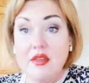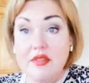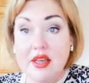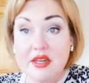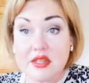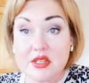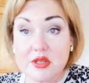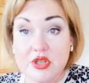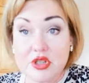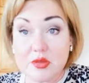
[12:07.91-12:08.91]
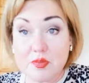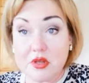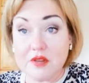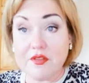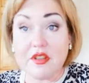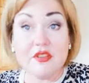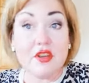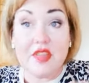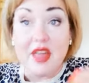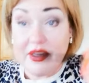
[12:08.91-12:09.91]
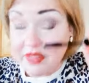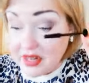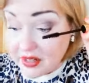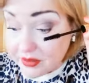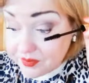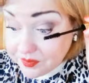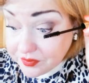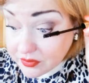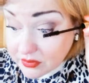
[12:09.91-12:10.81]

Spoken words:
That is just beautiful. Now that there,